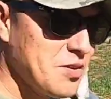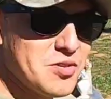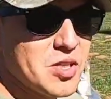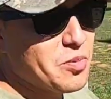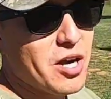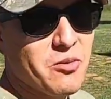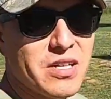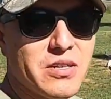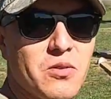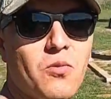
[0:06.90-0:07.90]
so you're probably
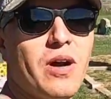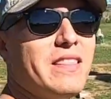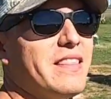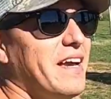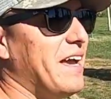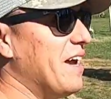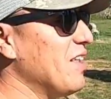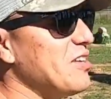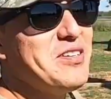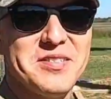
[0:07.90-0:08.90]
wondering, what the
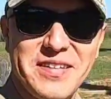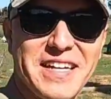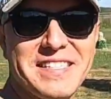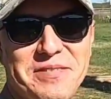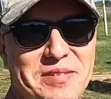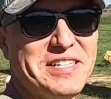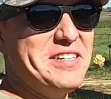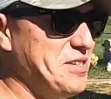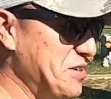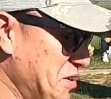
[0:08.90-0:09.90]
hell are you doing at a cemetery?